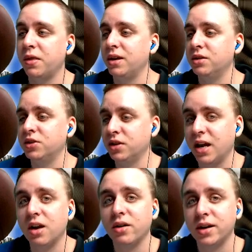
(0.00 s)
than
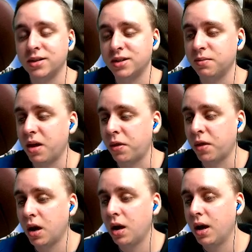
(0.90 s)
Zadarius Smith.
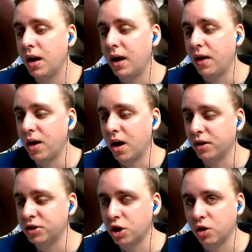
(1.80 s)
And they
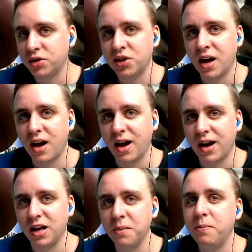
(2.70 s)
also
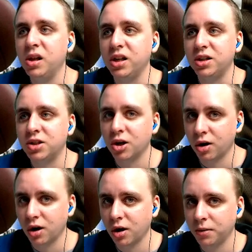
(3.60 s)
signed Billy
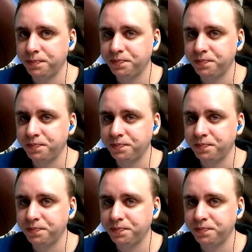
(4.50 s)
Turner